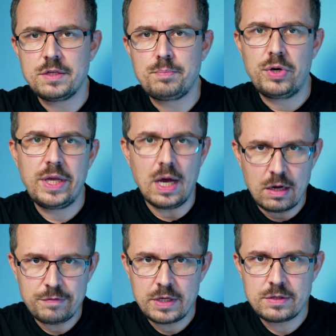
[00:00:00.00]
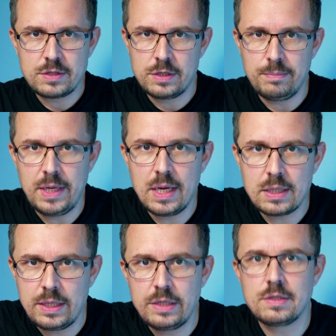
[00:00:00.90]
it's pretty obvious, to me at
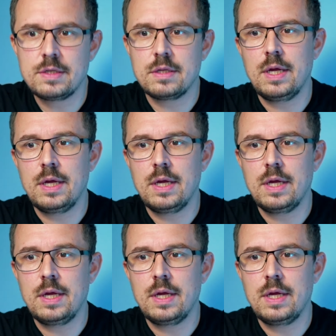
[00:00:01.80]
least,